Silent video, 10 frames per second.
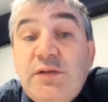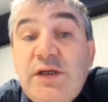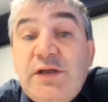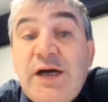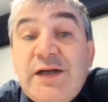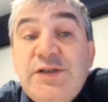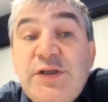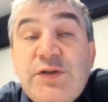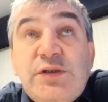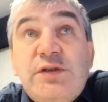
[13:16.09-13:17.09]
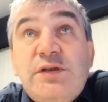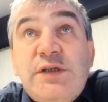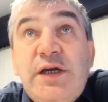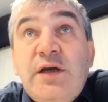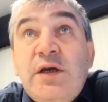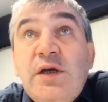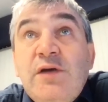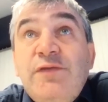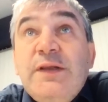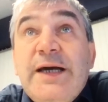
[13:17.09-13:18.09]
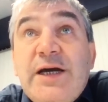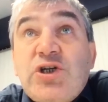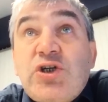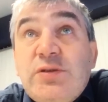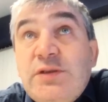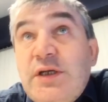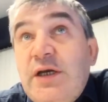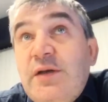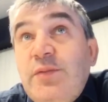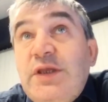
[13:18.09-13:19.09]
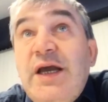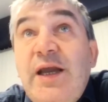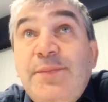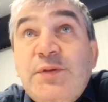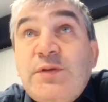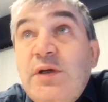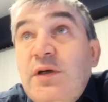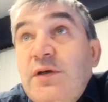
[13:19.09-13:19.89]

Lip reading: The hard disks, the flash, the tapes,